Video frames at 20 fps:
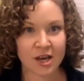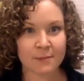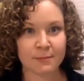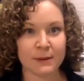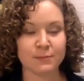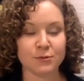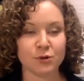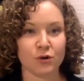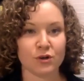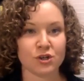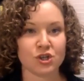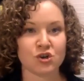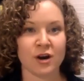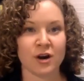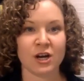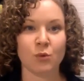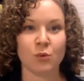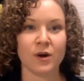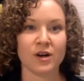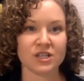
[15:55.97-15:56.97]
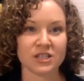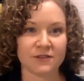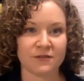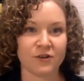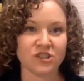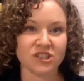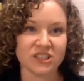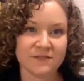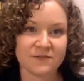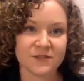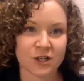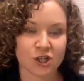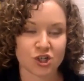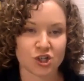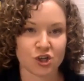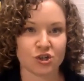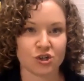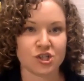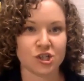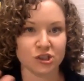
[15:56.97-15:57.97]
People are always trying to wear different lifting
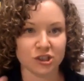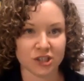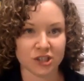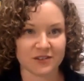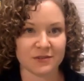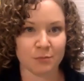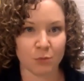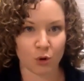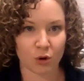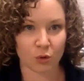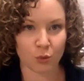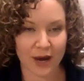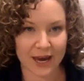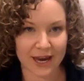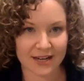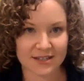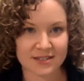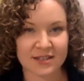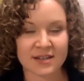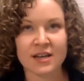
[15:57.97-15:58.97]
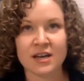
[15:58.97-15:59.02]
shirts to lift more weight.